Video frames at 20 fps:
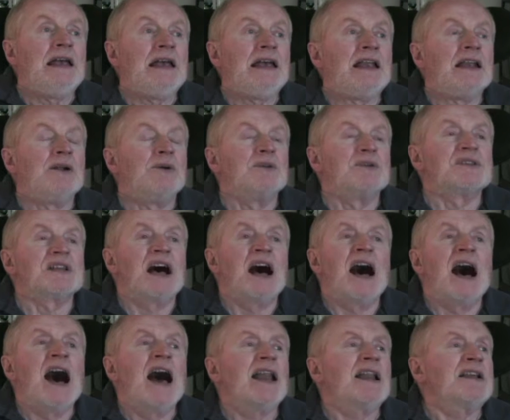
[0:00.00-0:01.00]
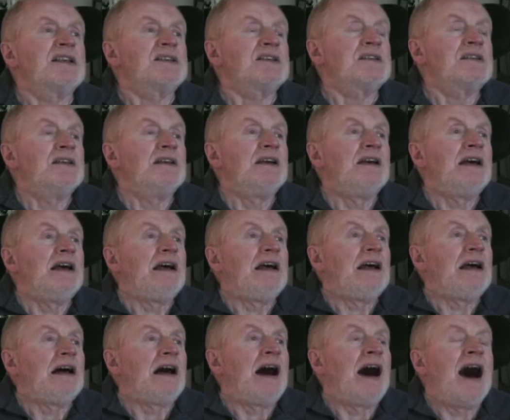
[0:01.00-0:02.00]
and it was the hottest,
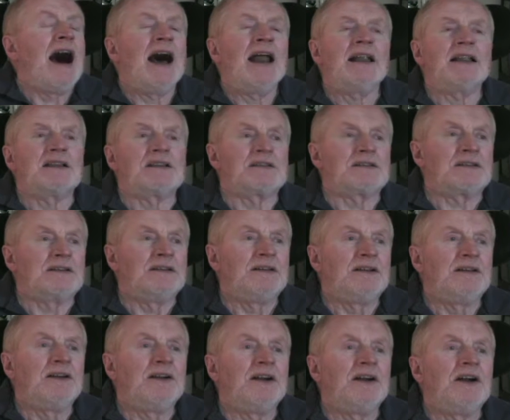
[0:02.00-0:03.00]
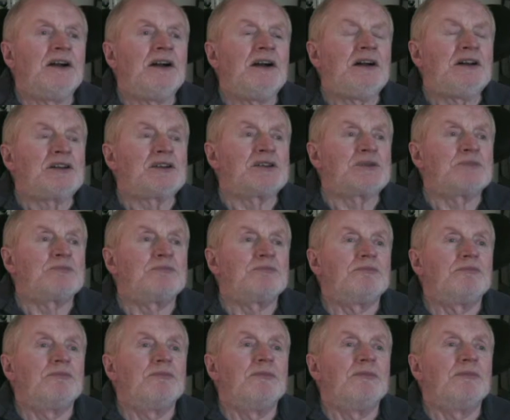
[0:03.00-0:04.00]
hottest, sp
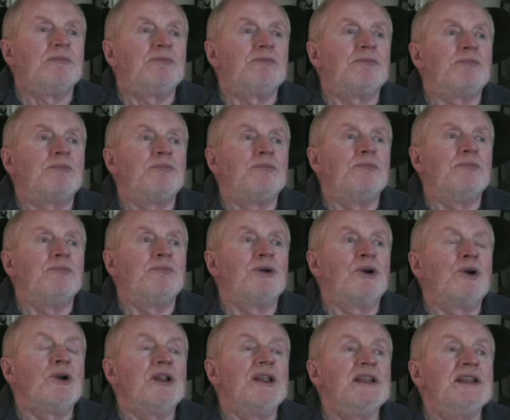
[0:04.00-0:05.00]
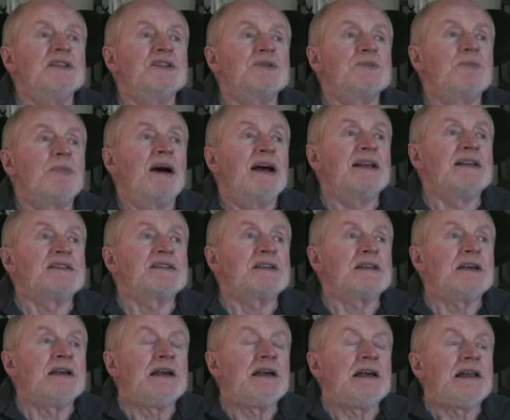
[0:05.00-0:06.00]
burning
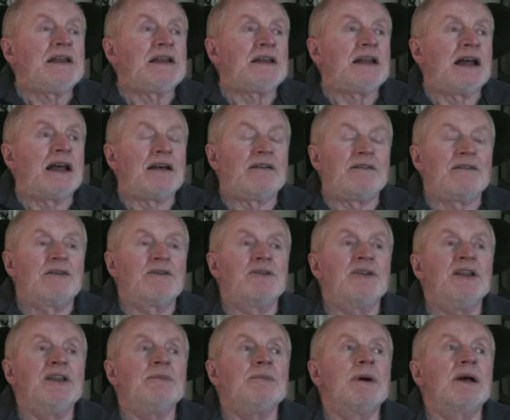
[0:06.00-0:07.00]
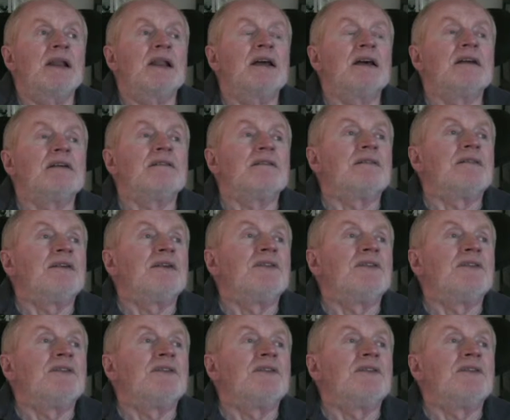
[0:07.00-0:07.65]
spice I have ever eaten in my life.